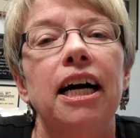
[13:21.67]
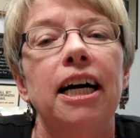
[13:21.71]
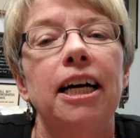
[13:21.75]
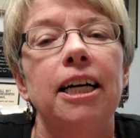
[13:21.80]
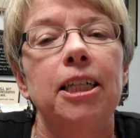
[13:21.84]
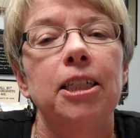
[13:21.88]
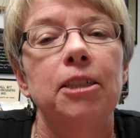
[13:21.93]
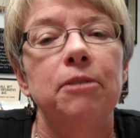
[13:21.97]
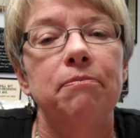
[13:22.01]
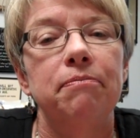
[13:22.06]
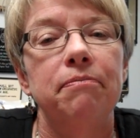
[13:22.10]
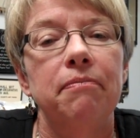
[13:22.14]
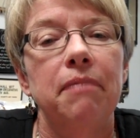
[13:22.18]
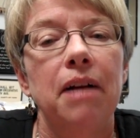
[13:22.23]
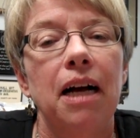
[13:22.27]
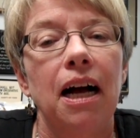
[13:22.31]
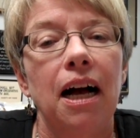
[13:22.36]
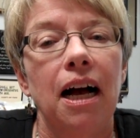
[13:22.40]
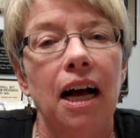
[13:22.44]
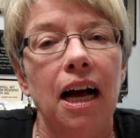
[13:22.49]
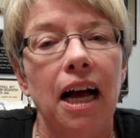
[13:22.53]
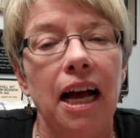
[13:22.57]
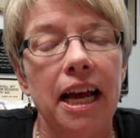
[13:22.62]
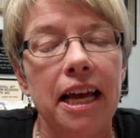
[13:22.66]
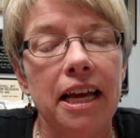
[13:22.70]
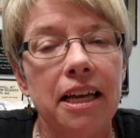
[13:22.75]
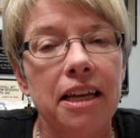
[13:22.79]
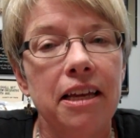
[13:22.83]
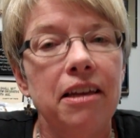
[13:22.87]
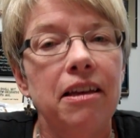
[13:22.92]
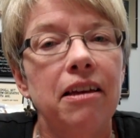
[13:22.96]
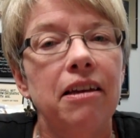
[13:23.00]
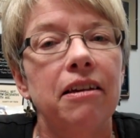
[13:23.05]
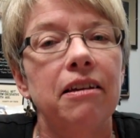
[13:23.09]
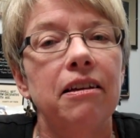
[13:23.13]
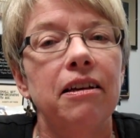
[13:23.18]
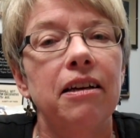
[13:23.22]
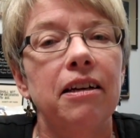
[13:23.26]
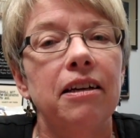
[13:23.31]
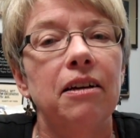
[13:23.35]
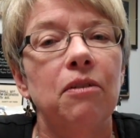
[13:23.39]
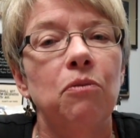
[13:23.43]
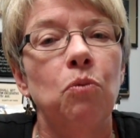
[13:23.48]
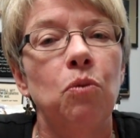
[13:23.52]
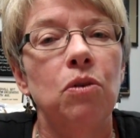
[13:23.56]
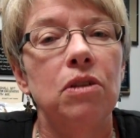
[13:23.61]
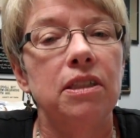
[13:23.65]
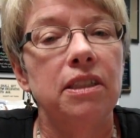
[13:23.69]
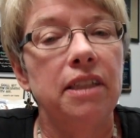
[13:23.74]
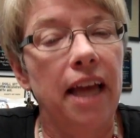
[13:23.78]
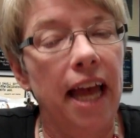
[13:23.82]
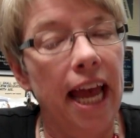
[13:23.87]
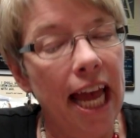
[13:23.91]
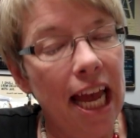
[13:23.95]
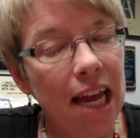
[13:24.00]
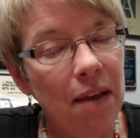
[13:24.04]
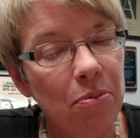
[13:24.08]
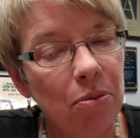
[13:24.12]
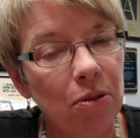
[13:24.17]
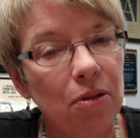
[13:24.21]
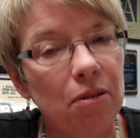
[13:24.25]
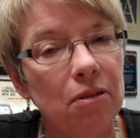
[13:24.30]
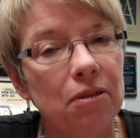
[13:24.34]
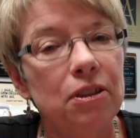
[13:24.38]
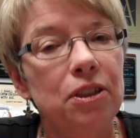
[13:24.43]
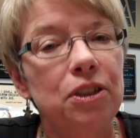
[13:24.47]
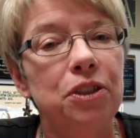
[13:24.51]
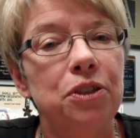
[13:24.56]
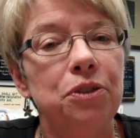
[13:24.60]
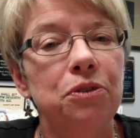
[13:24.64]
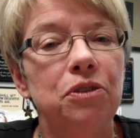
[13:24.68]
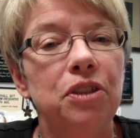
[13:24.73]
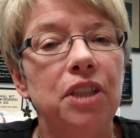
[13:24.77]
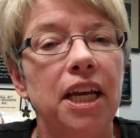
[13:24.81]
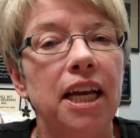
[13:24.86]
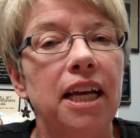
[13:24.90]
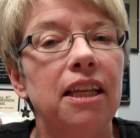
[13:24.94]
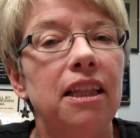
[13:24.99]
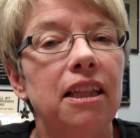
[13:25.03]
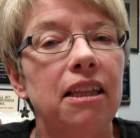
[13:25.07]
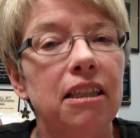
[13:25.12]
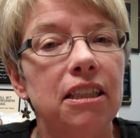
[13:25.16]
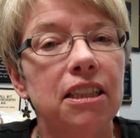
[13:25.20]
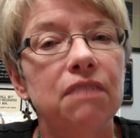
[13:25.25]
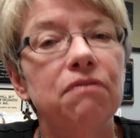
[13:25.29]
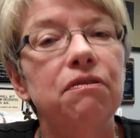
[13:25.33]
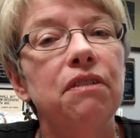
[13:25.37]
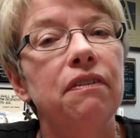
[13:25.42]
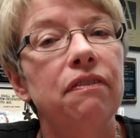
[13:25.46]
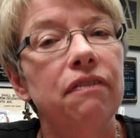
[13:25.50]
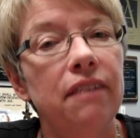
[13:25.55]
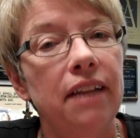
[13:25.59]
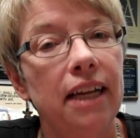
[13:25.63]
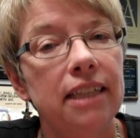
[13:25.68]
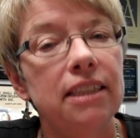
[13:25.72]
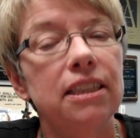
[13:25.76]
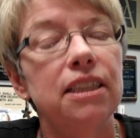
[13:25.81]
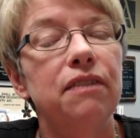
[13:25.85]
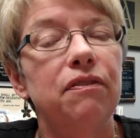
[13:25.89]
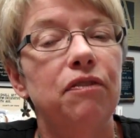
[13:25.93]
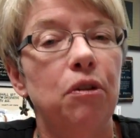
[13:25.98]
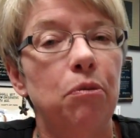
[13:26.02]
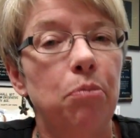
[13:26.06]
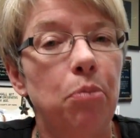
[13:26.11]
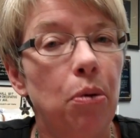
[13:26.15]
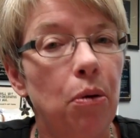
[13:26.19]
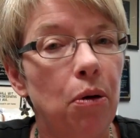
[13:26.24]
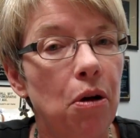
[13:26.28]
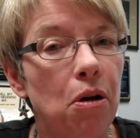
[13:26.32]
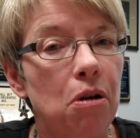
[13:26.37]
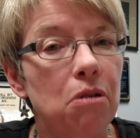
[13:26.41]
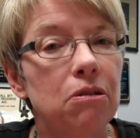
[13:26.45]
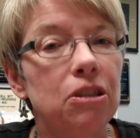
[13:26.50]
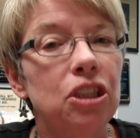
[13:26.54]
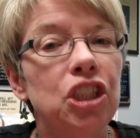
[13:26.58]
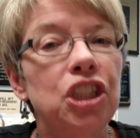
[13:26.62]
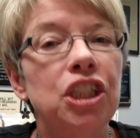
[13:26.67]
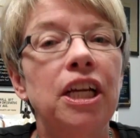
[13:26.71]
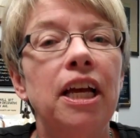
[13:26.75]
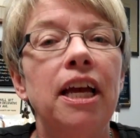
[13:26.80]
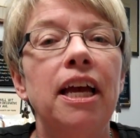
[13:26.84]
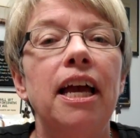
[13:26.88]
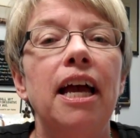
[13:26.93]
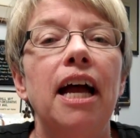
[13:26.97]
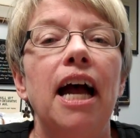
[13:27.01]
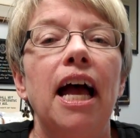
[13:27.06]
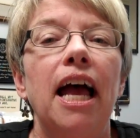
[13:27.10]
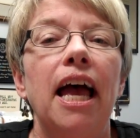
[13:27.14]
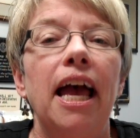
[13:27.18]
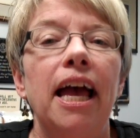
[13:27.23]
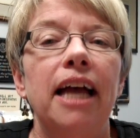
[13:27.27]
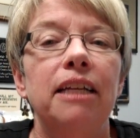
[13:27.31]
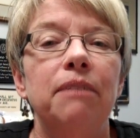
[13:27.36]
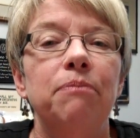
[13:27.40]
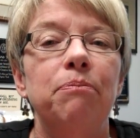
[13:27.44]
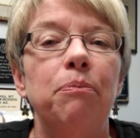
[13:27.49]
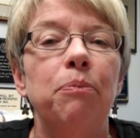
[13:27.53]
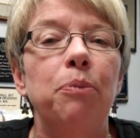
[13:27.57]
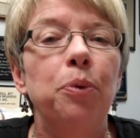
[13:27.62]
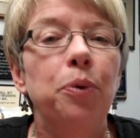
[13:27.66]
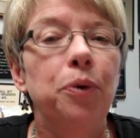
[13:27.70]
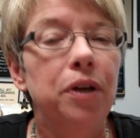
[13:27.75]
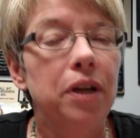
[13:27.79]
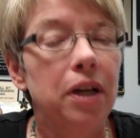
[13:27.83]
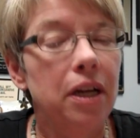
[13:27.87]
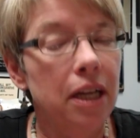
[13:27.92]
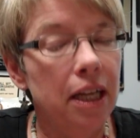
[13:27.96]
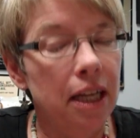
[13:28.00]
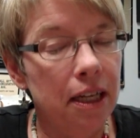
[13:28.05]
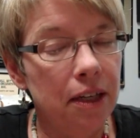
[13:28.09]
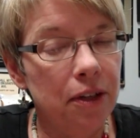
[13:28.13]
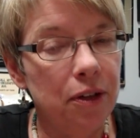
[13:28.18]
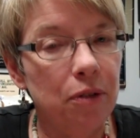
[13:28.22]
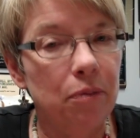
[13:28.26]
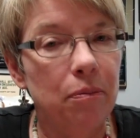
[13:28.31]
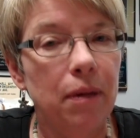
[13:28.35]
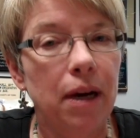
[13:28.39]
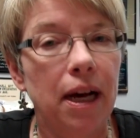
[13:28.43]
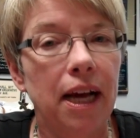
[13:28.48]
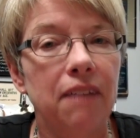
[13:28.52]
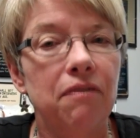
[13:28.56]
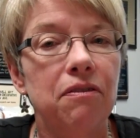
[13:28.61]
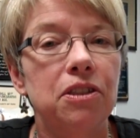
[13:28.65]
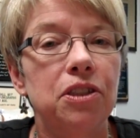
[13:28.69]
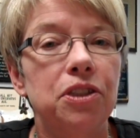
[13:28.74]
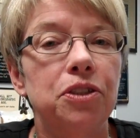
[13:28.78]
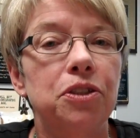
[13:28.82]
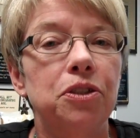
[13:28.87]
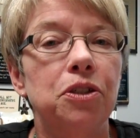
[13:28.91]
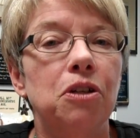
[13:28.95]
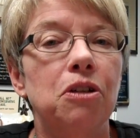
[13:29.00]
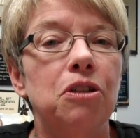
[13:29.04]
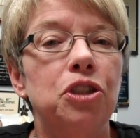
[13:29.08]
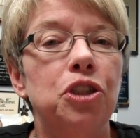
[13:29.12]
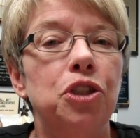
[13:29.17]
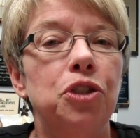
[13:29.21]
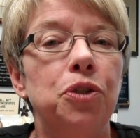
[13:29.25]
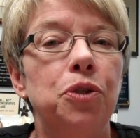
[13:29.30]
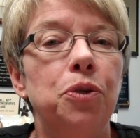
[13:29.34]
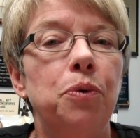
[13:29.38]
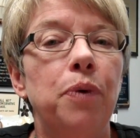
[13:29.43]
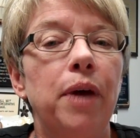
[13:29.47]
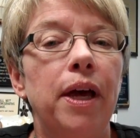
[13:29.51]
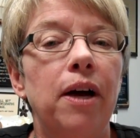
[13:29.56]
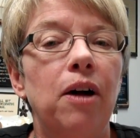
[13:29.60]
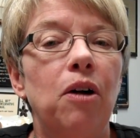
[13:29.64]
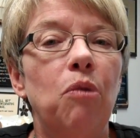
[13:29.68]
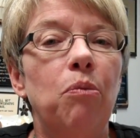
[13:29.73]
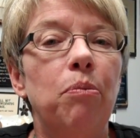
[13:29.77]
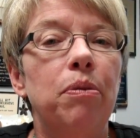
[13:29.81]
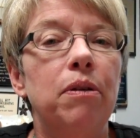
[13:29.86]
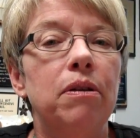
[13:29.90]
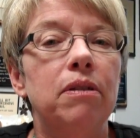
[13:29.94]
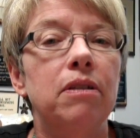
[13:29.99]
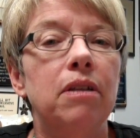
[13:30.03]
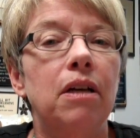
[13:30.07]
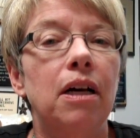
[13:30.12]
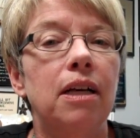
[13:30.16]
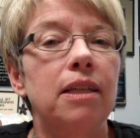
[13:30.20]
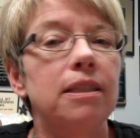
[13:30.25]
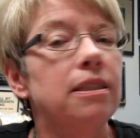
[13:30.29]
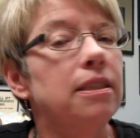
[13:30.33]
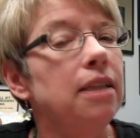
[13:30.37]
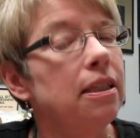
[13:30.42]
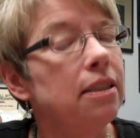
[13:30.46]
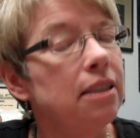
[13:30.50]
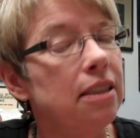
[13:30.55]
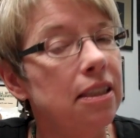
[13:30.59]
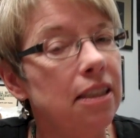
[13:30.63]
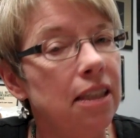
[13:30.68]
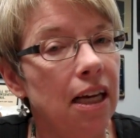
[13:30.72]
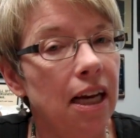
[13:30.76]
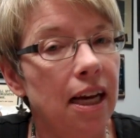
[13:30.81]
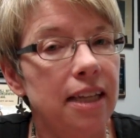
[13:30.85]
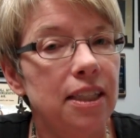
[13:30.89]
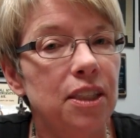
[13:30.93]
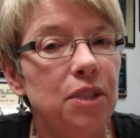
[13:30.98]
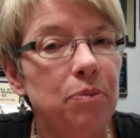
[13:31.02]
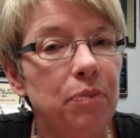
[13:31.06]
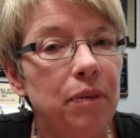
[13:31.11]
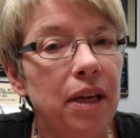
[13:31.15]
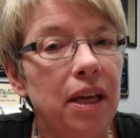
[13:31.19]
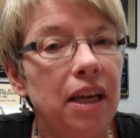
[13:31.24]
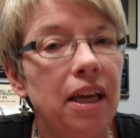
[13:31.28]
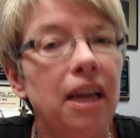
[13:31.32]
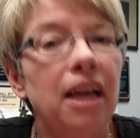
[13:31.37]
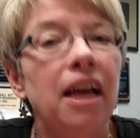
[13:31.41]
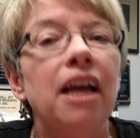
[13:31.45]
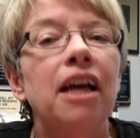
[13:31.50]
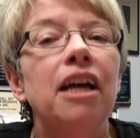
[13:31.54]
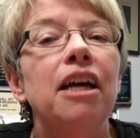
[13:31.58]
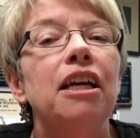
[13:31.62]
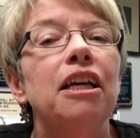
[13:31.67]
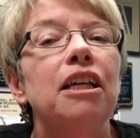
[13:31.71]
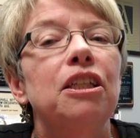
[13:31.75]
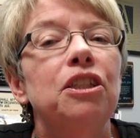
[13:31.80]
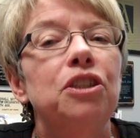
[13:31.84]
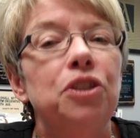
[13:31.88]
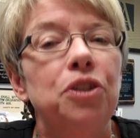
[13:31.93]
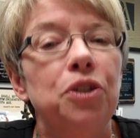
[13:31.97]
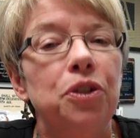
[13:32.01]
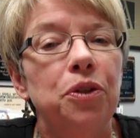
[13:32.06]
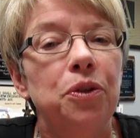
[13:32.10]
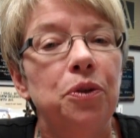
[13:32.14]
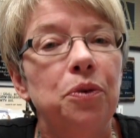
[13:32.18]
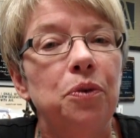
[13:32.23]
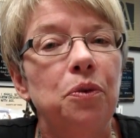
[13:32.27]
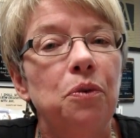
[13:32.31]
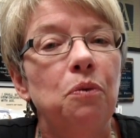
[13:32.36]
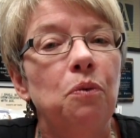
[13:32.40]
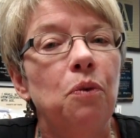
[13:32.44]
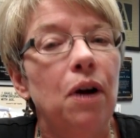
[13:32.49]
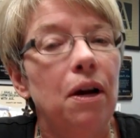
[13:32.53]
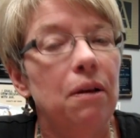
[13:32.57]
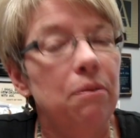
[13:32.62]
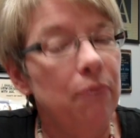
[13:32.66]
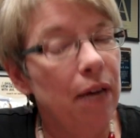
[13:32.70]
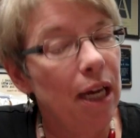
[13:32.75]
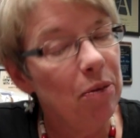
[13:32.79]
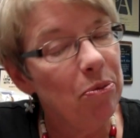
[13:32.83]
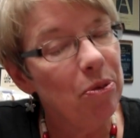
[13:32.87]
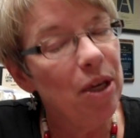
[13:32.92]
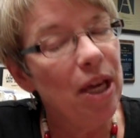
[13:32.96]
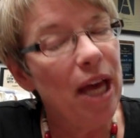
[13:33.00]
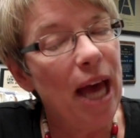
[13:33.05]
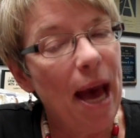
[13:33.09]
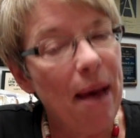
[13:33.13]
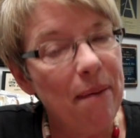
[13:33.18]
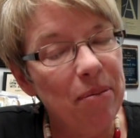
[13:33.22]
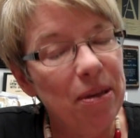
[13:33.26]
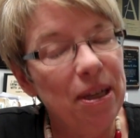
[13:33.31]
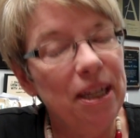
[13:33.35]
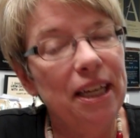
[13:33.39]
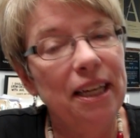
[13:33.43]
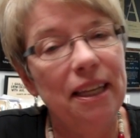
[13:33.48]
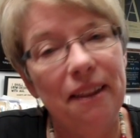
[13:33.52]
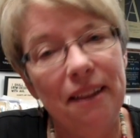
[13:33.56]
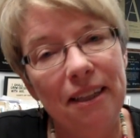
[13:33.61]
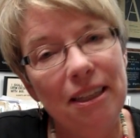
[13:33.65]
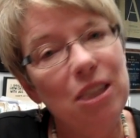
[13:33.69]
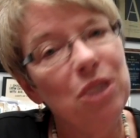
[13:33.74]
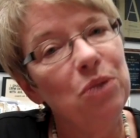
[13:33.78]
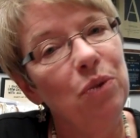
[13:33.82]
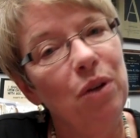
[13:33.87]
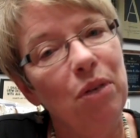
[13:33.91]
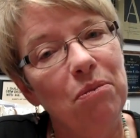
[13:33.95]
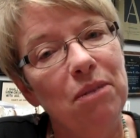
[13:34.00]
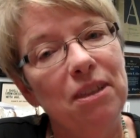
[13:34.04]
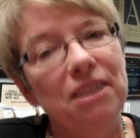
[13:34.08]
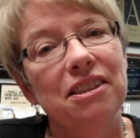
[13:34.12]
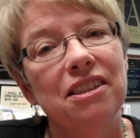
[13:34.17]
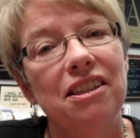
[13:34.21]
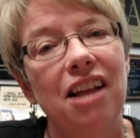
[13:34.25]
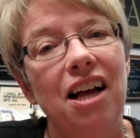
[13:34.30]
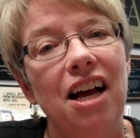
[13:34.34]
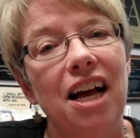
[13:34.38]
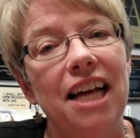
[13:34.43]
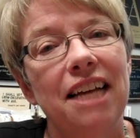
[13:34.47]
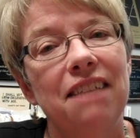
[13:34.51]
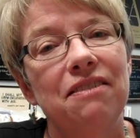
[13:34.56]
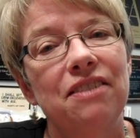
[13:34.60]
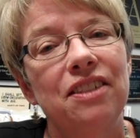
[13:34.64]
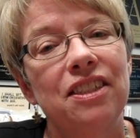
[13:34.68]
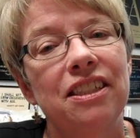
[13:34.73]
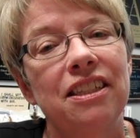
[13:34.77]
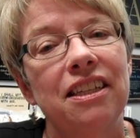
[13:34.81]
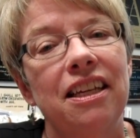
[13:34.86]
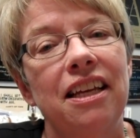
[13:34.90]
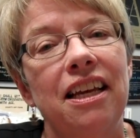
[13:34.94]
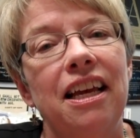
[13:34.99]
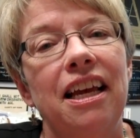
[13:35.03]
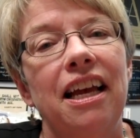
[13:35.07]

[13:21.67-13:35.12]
I was able to take this reflexive approach and put it into my research to help sensitize me to what might be happening in these women's lives.